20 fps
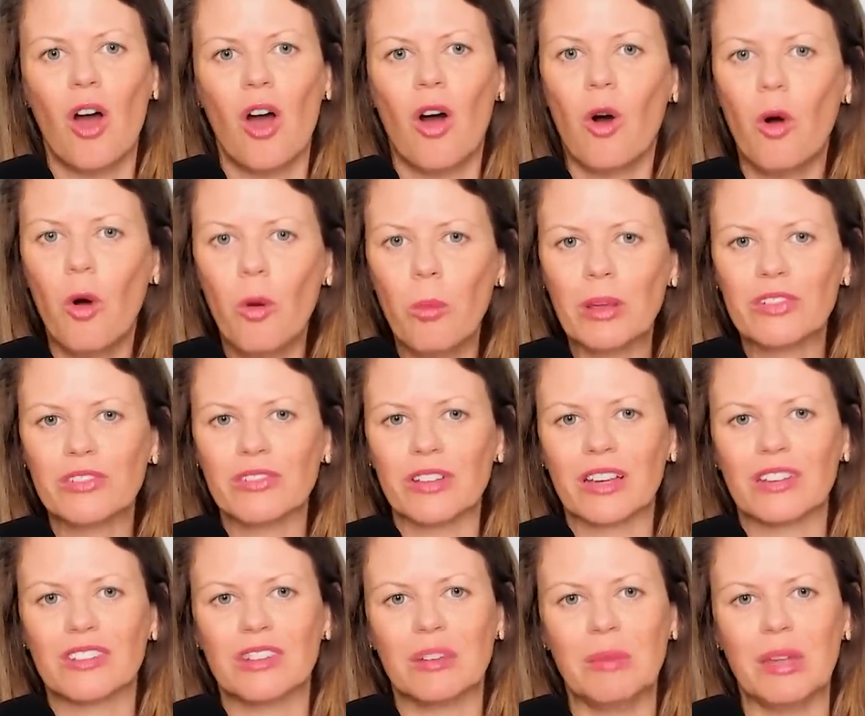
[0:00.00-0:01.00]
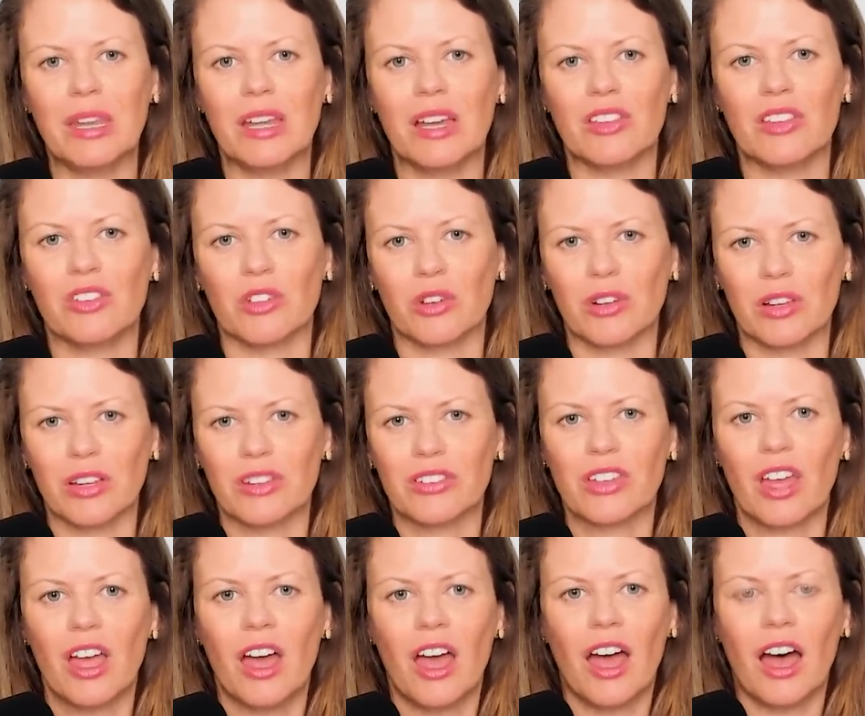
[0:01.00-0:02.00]
A whole bunch of legacy media
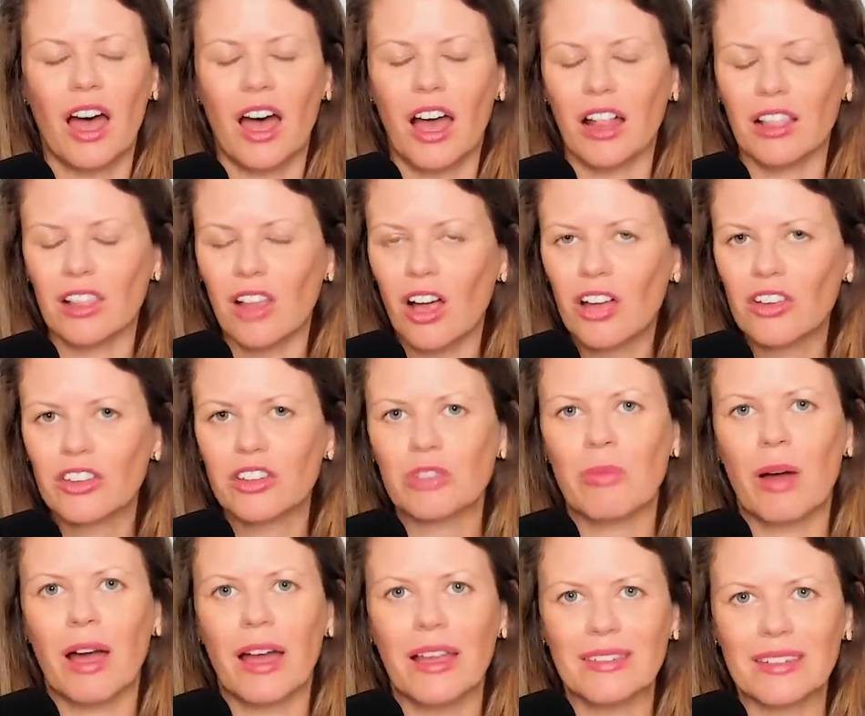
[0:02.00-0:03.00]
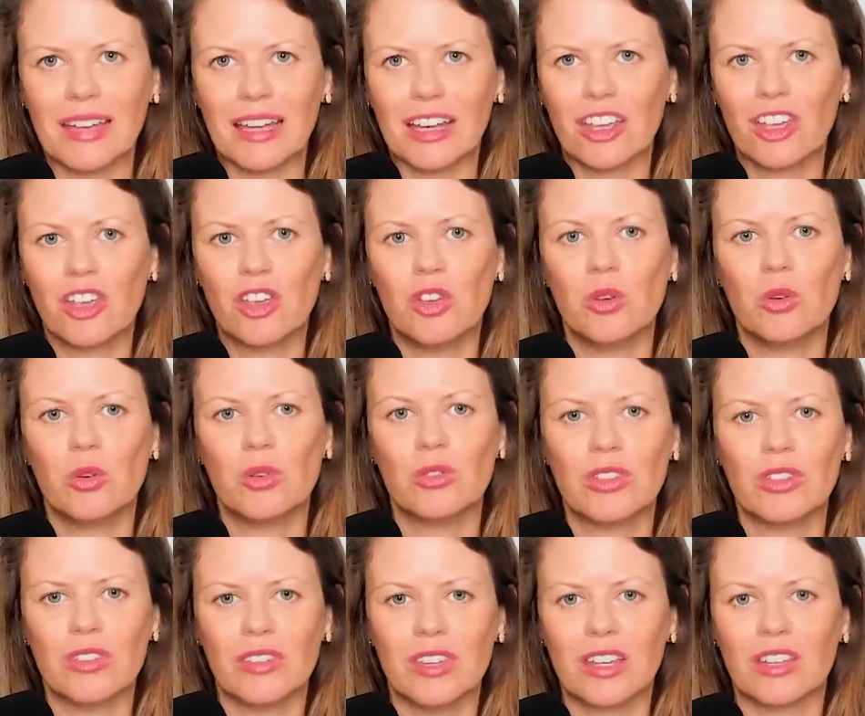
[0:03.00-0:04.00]
journalists lost their minds and
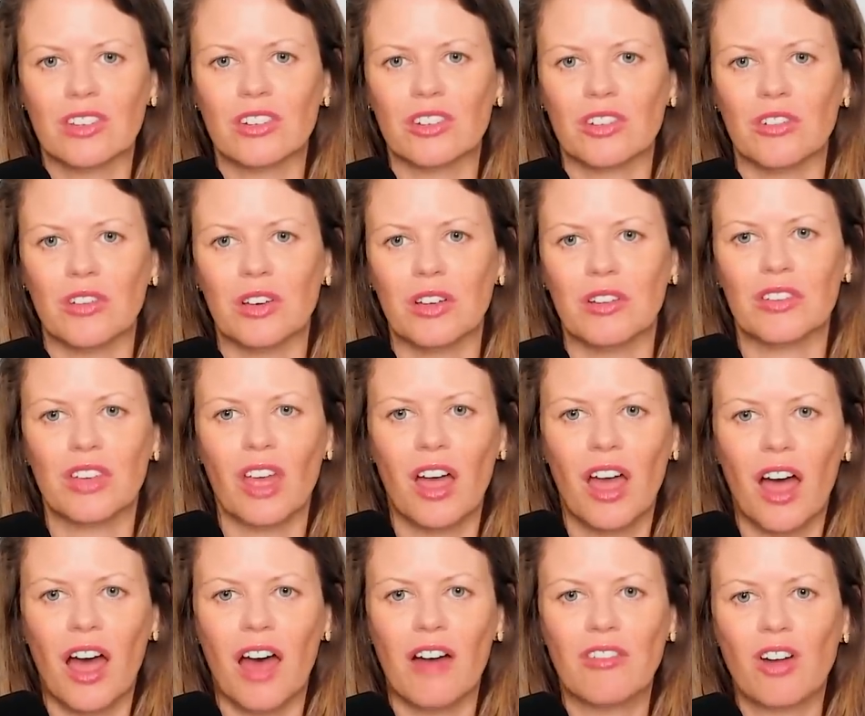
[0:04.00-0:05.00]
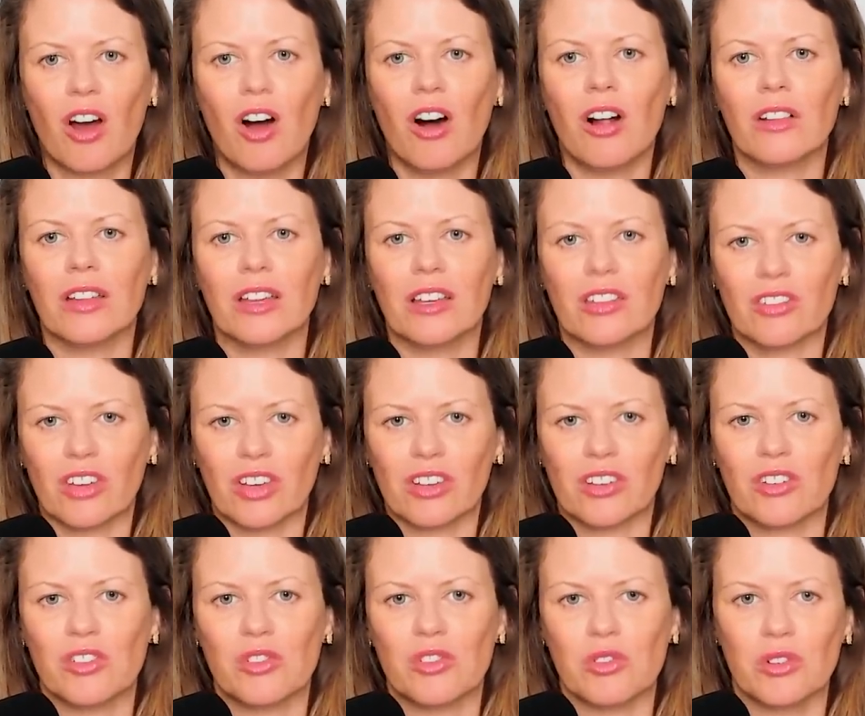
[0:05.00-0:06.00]
accused the conservatives of calling
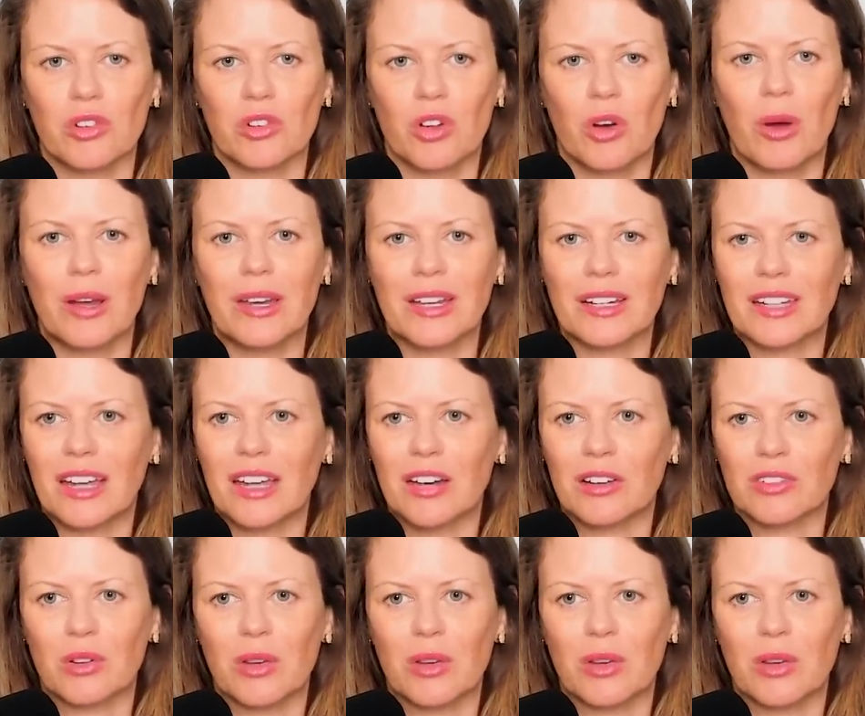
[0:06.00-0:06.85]
Justin Trudeau a dictator.